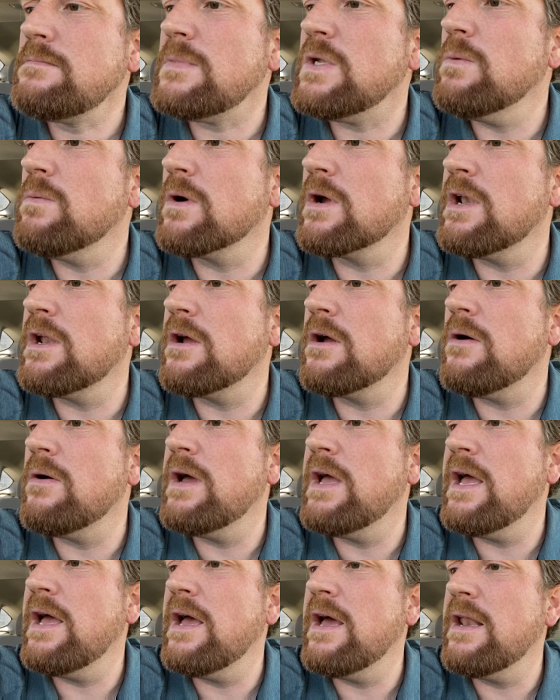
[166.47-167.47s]
We're going to go
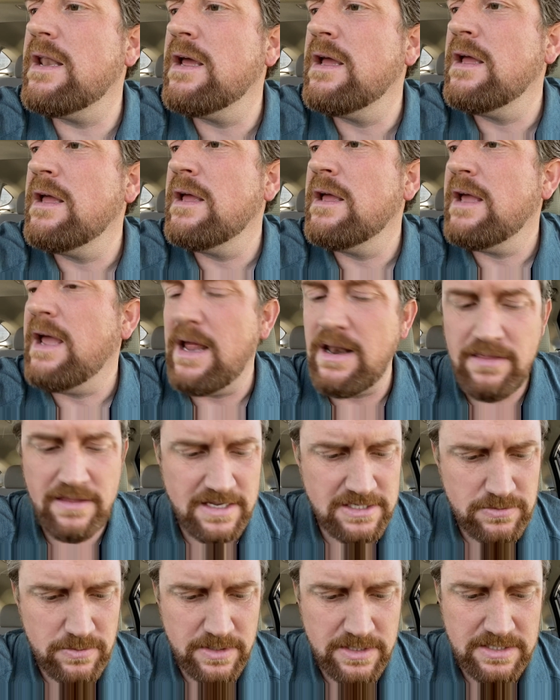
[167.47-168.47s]
ahead, and
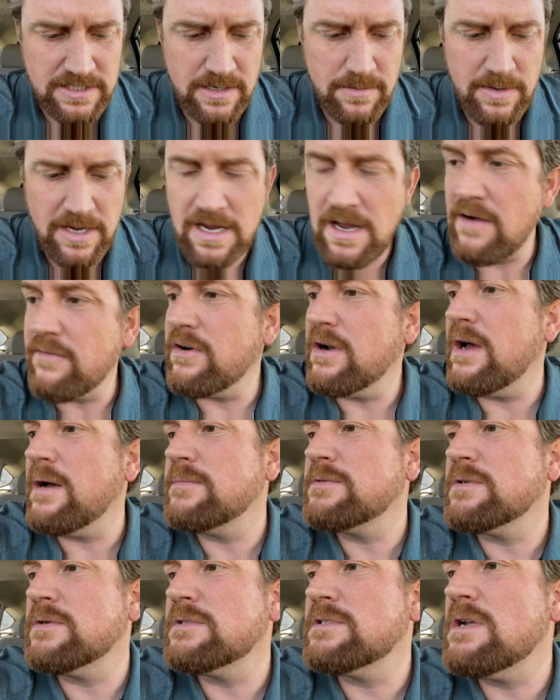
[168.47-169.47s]
this one is going to be covered up,
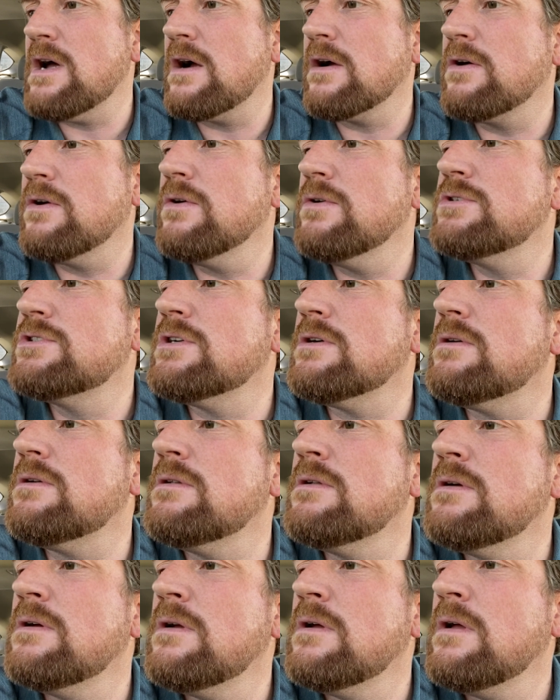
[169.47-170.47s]
so it's not
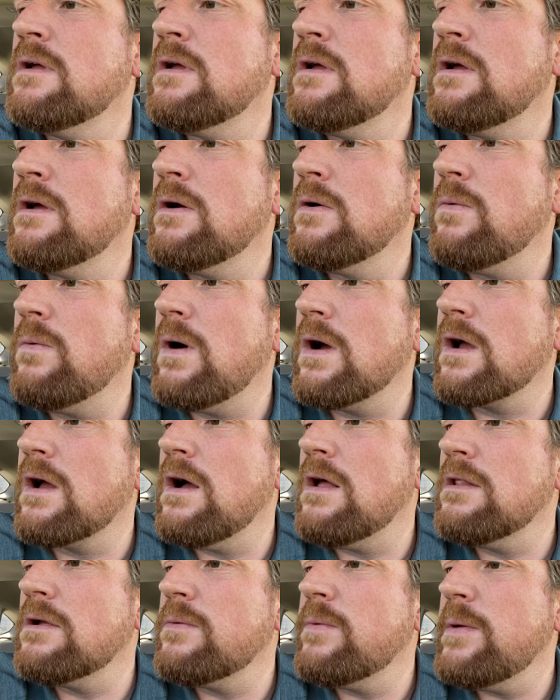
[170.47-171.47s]
crucial what
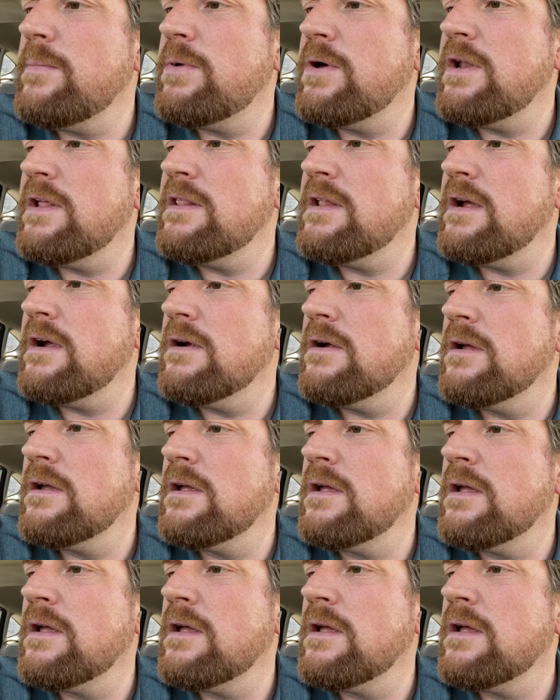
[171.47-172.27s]
color we put in there.